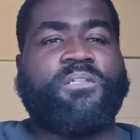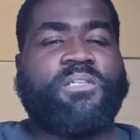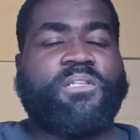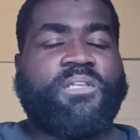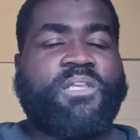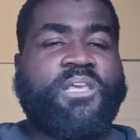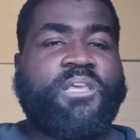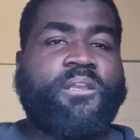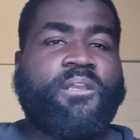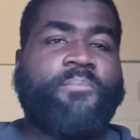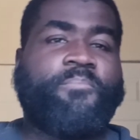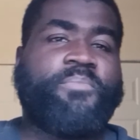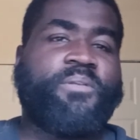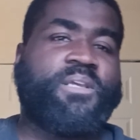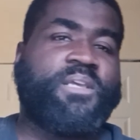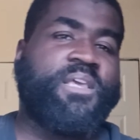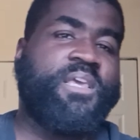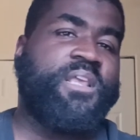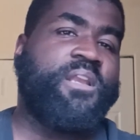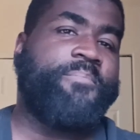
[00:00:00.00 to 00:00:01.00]
Hit up
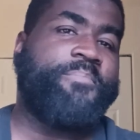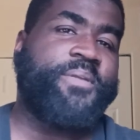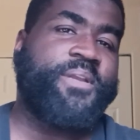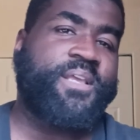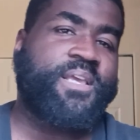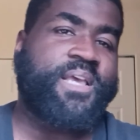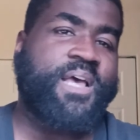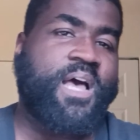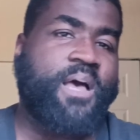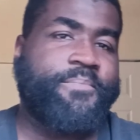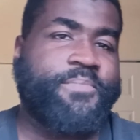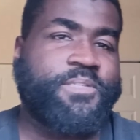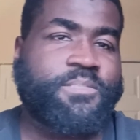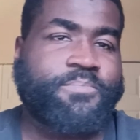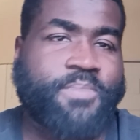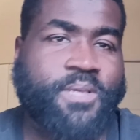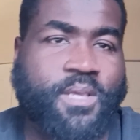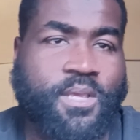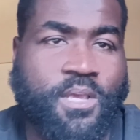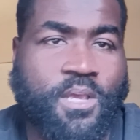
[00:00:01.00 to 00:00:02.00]
in the comments,
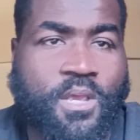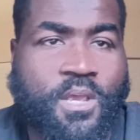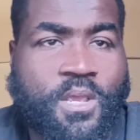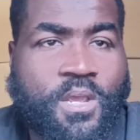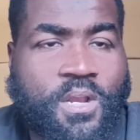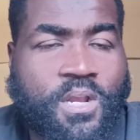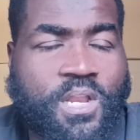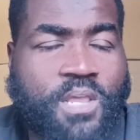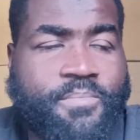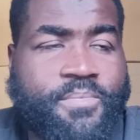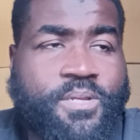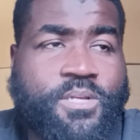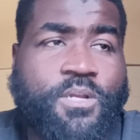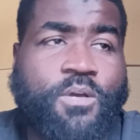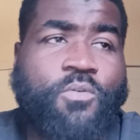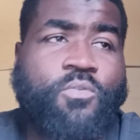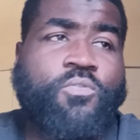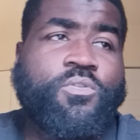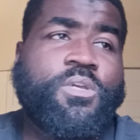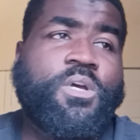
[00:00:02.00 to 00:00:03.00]
man. Let me
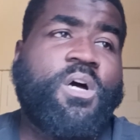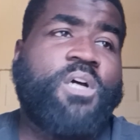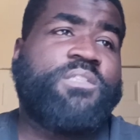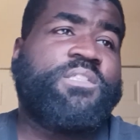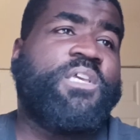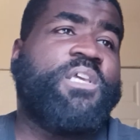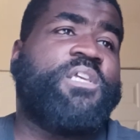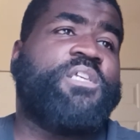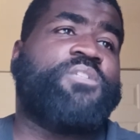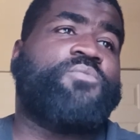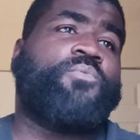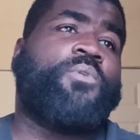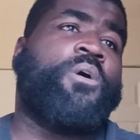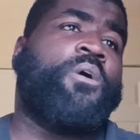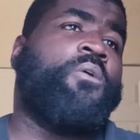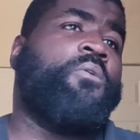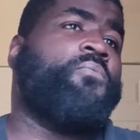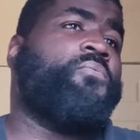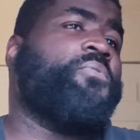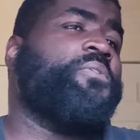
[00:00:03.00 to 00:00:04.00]
know who y'all think is
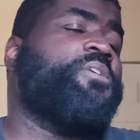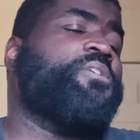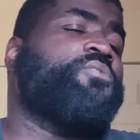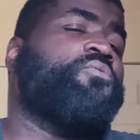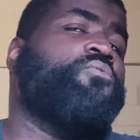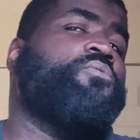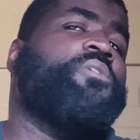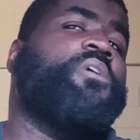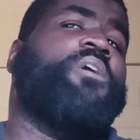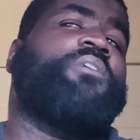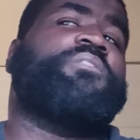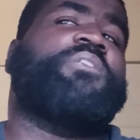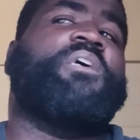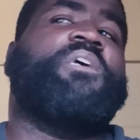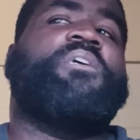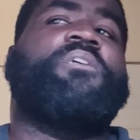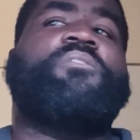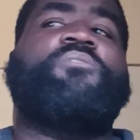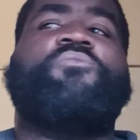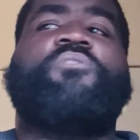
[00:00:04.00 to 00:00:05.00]
wrong for this. Who y'all
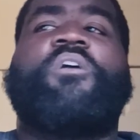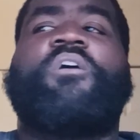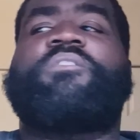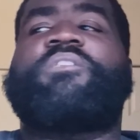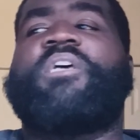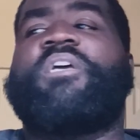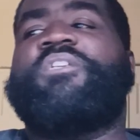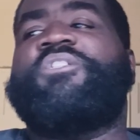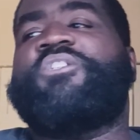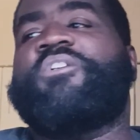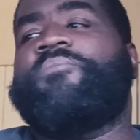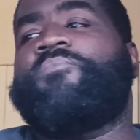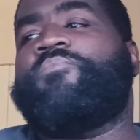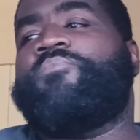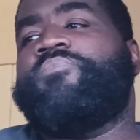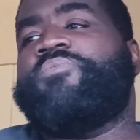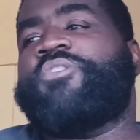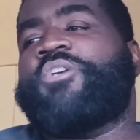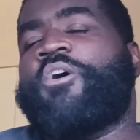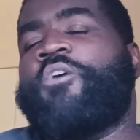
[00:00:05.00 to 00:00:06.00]
think? Do y'all think
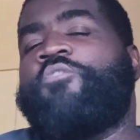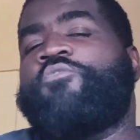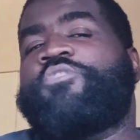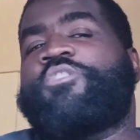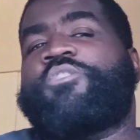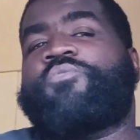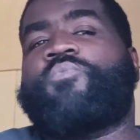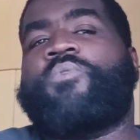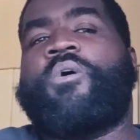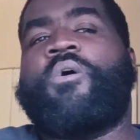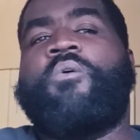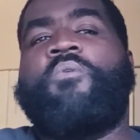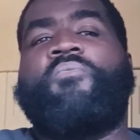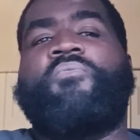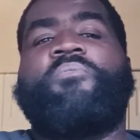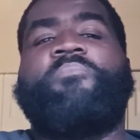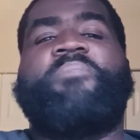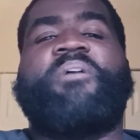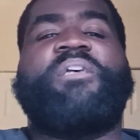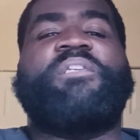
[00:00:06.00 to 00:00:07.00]
Jim Jones is wrong
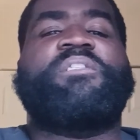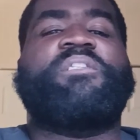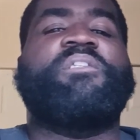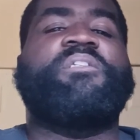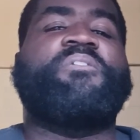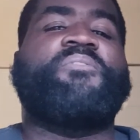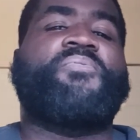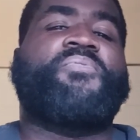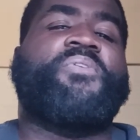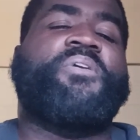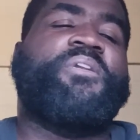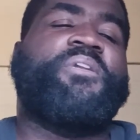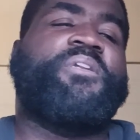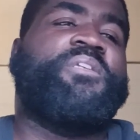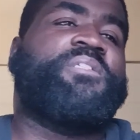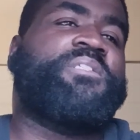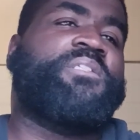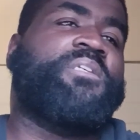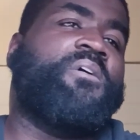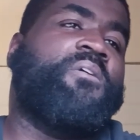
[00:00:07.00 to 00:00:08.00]
for basically defending
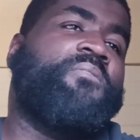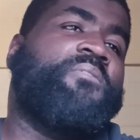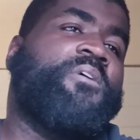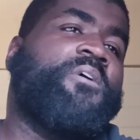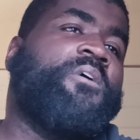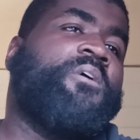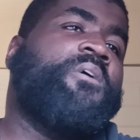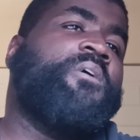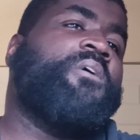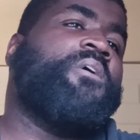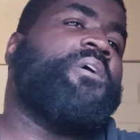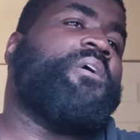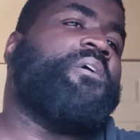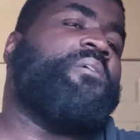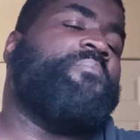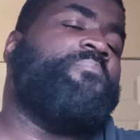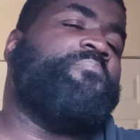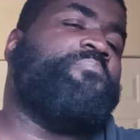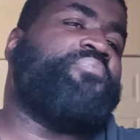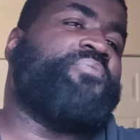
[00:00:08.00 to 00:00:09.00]
himself
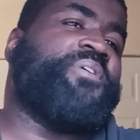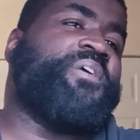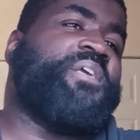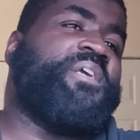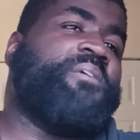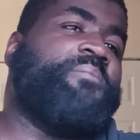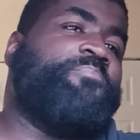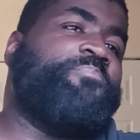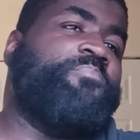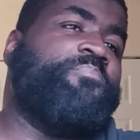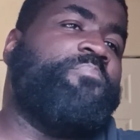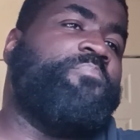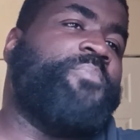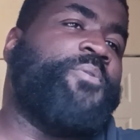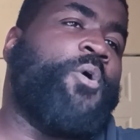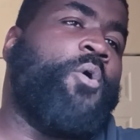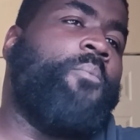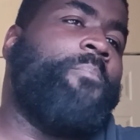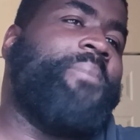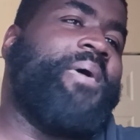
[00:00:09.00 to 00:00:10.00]
and bringing
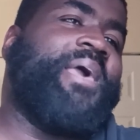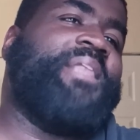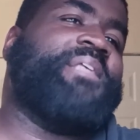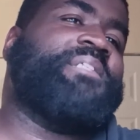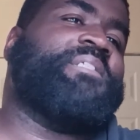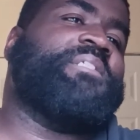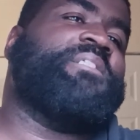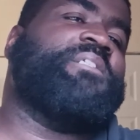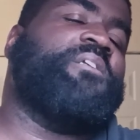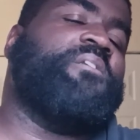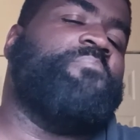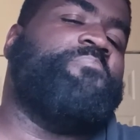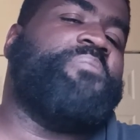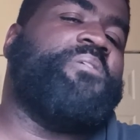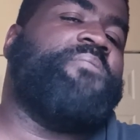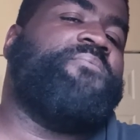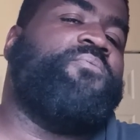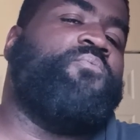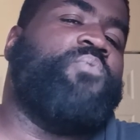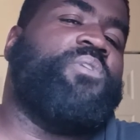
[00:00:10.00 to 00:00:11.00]
No Malice into the
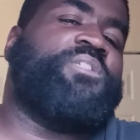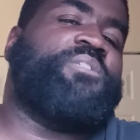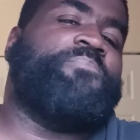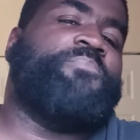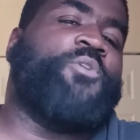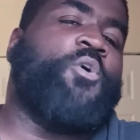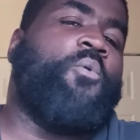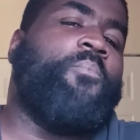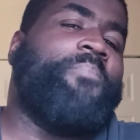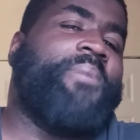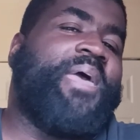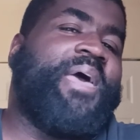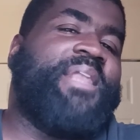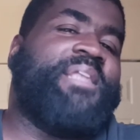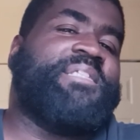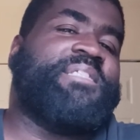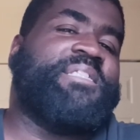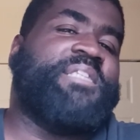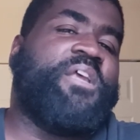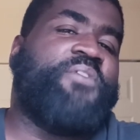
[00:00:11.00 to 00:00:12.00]
beef, which No
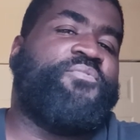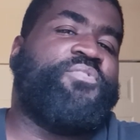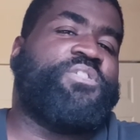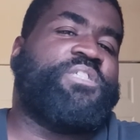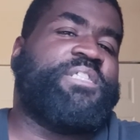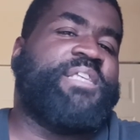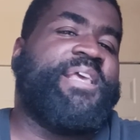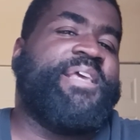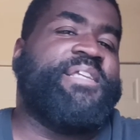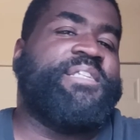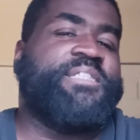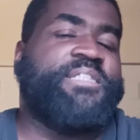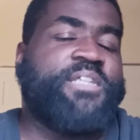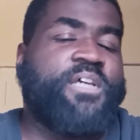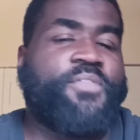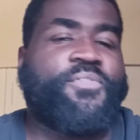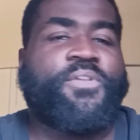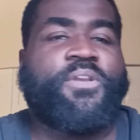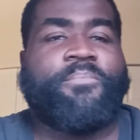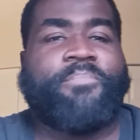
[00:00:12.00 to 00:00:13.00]
Malice never said
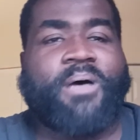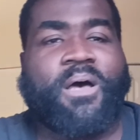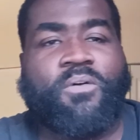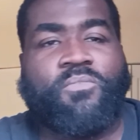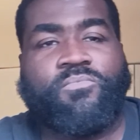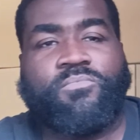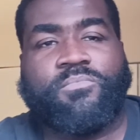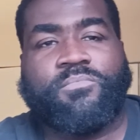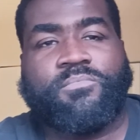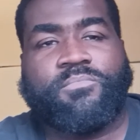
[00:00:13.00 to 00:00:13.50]
nothing about